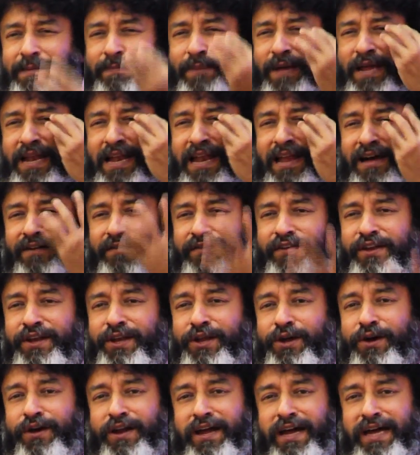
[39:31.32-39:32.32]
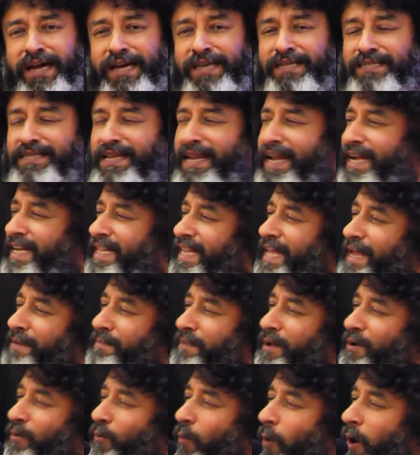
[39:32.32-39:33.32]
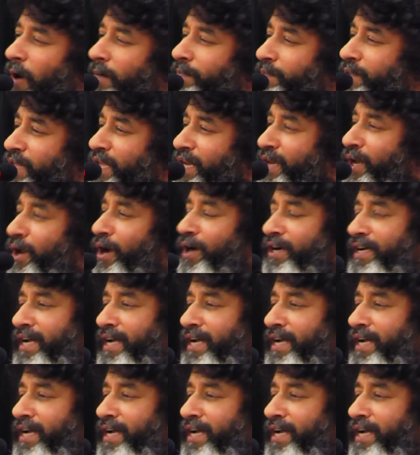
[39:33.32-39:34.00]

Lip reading: be love in your eyes. Let there be warmth in your